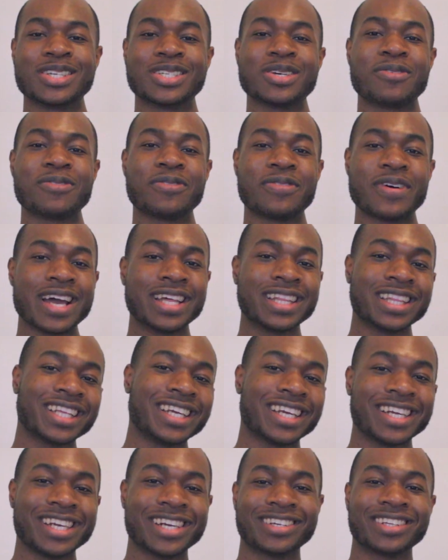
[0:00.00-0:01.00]
So
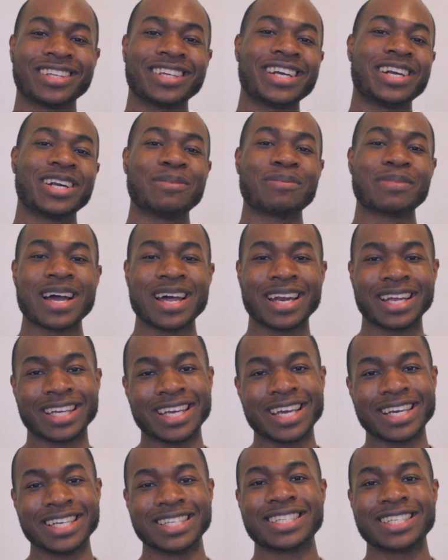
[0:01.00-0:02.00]
finally, a year later, I'm kind of
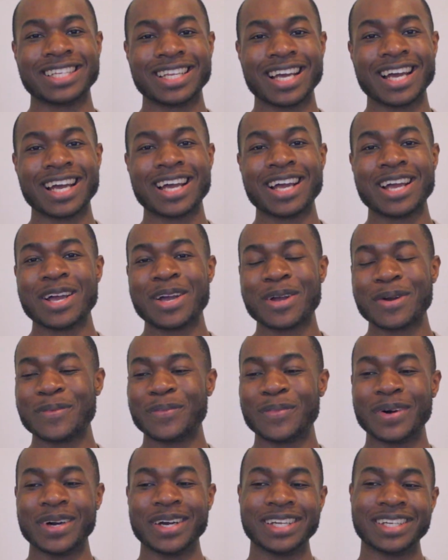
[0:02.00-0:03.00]
getting to that.
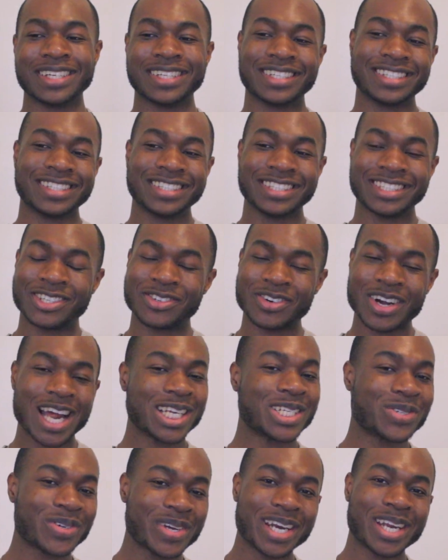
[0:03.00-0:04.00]
But
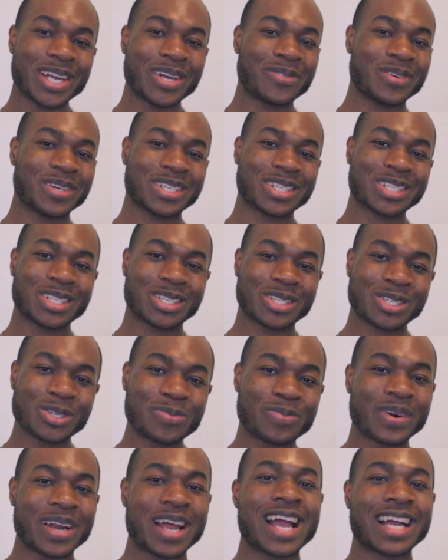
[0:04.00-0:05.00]
graduating was
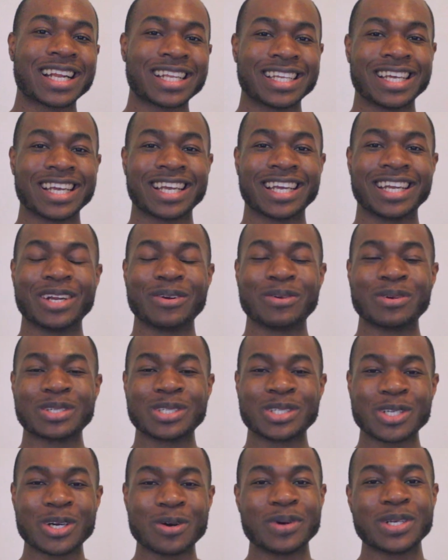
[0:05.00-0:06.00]
super hectic, and there
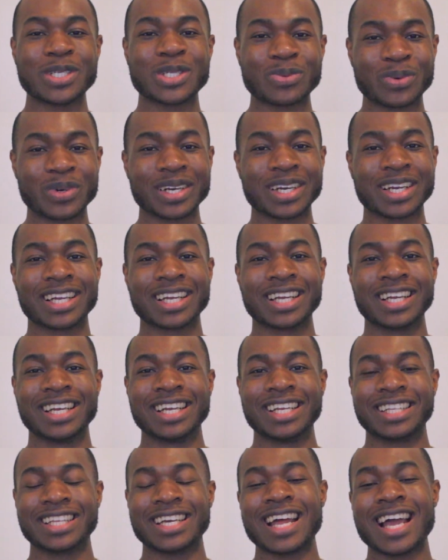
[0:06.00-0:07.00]
was so much work
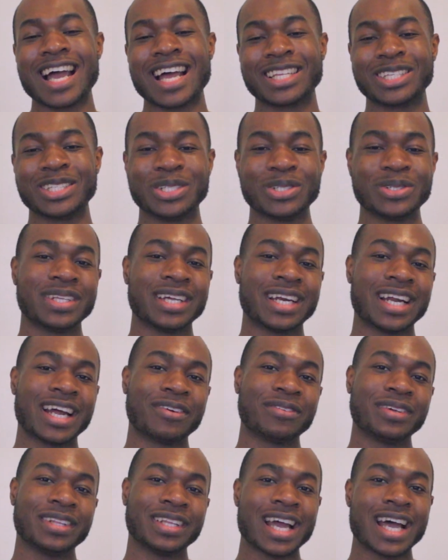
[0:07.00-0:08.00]
that I had to do that I
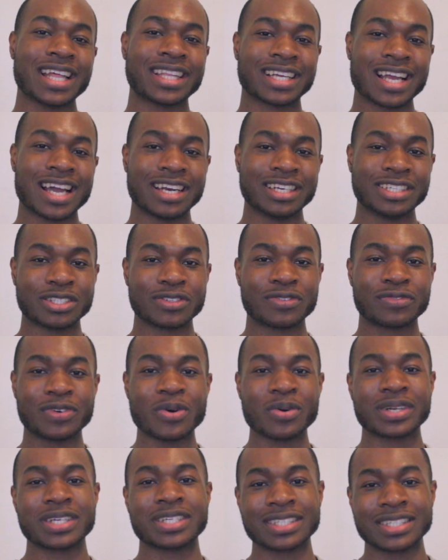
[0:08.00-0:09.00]
really had to kind of just
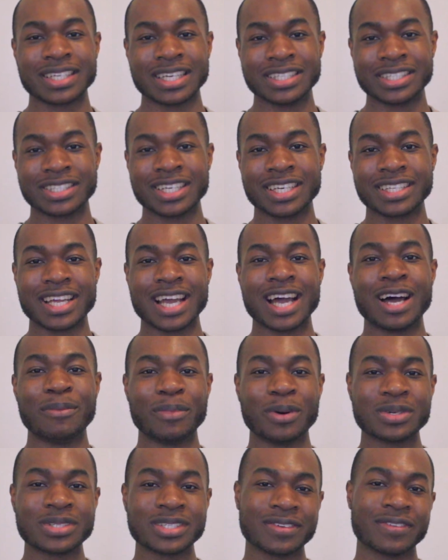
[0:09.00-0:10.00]
focus and shut down
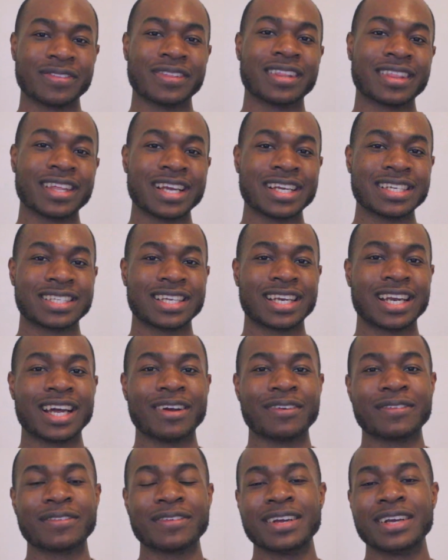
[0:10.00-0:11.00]
most of the things that
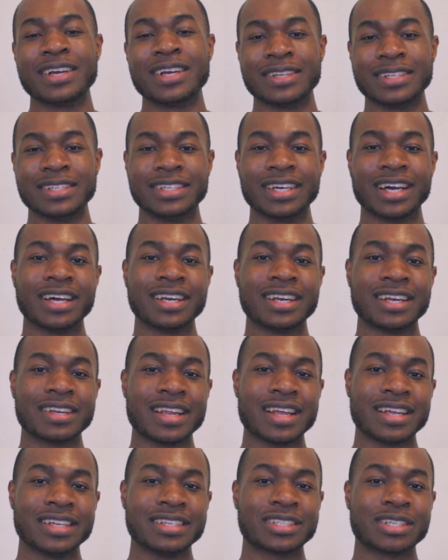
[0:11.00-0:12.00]
I've done
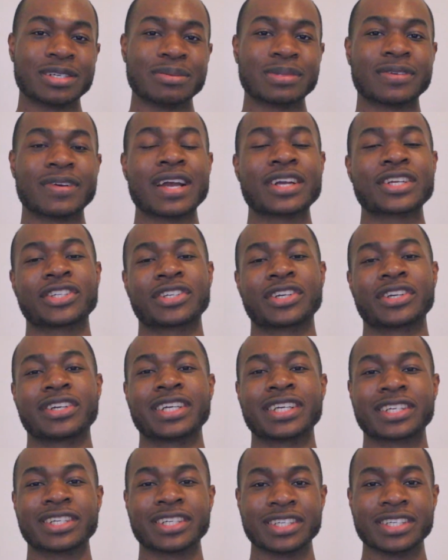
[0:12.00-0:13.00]
in terms of
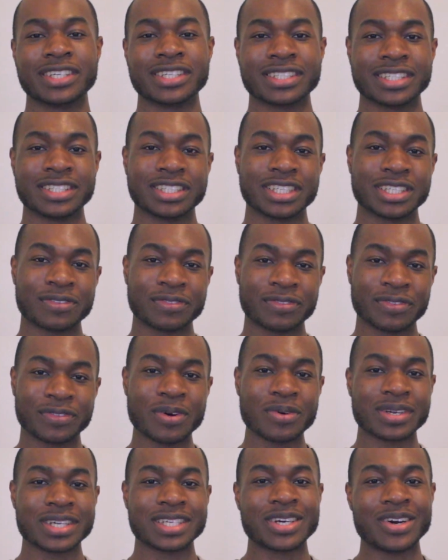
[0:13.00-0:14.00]
extracurriculars and just
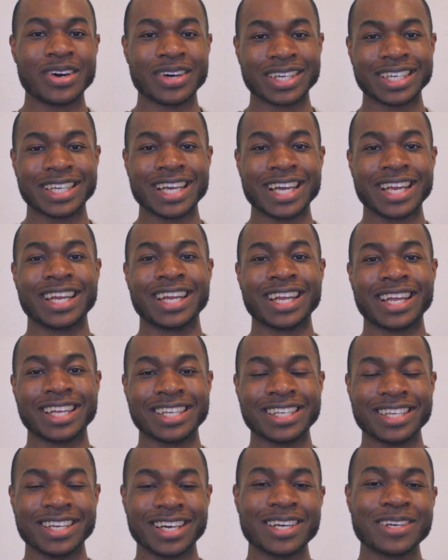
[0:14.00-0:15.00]
focus on getting
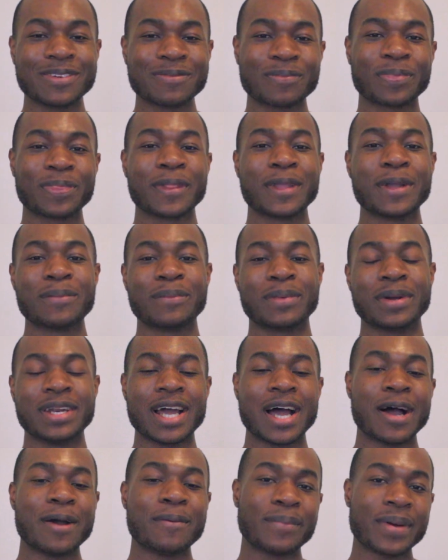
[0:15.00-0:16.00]
it done. But
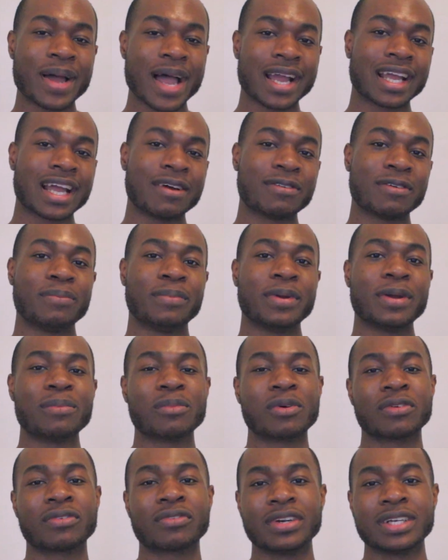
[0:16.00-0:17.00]
now I'm back, I have a bit
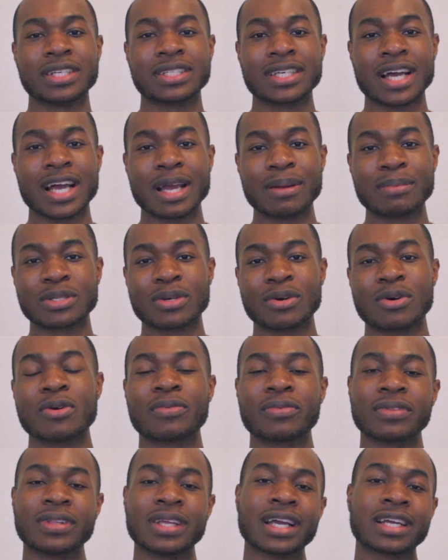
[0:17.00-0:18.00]
more free time, so
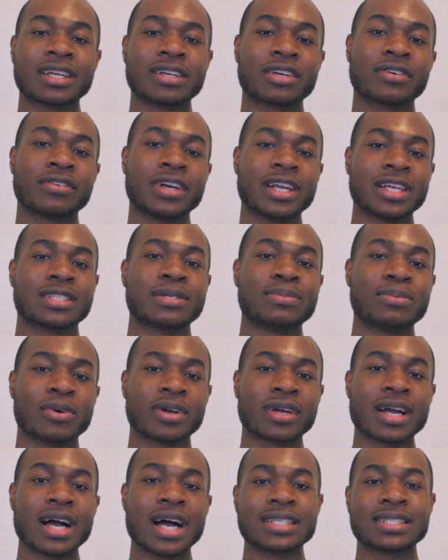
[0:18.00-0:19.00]
hopefully I can create some
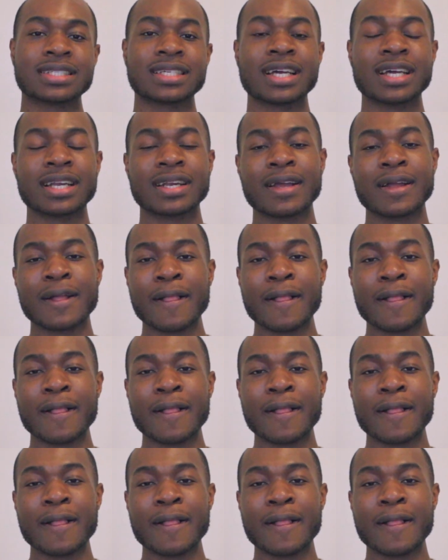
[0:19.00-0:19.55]
more content.